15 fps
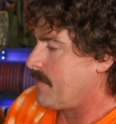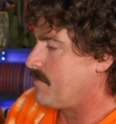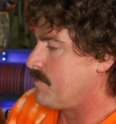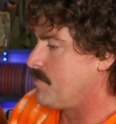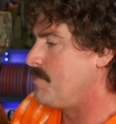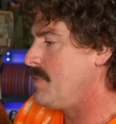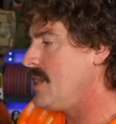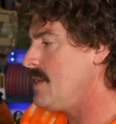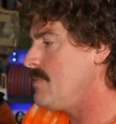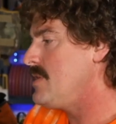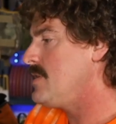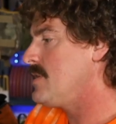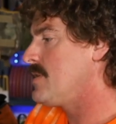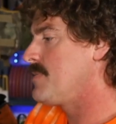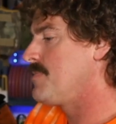
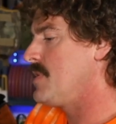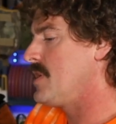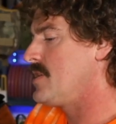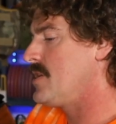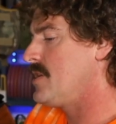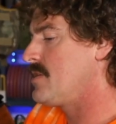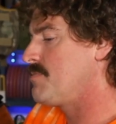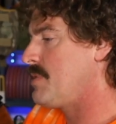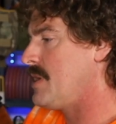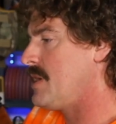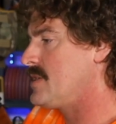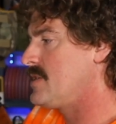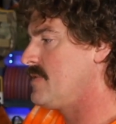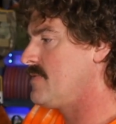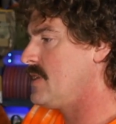Maybe another
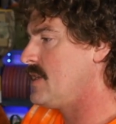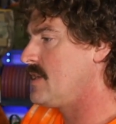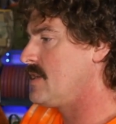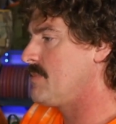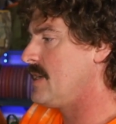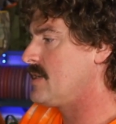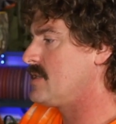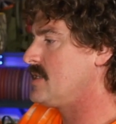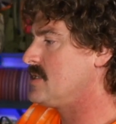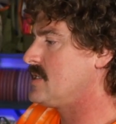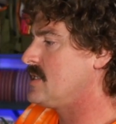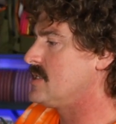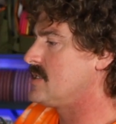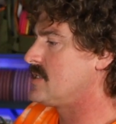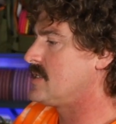positive thing about this
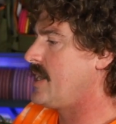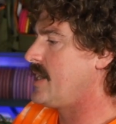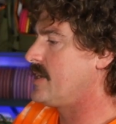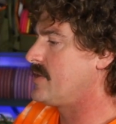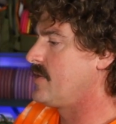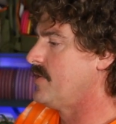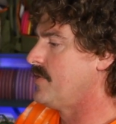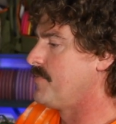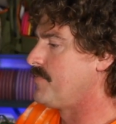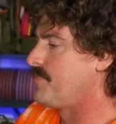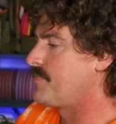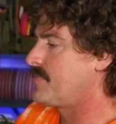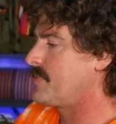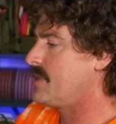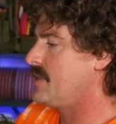is that
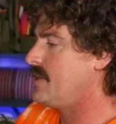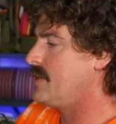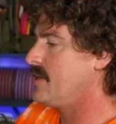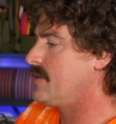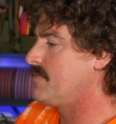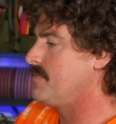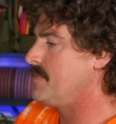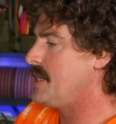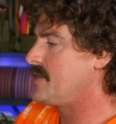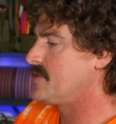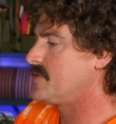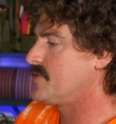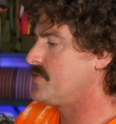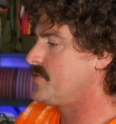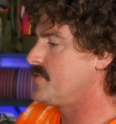it
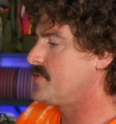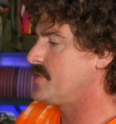makes your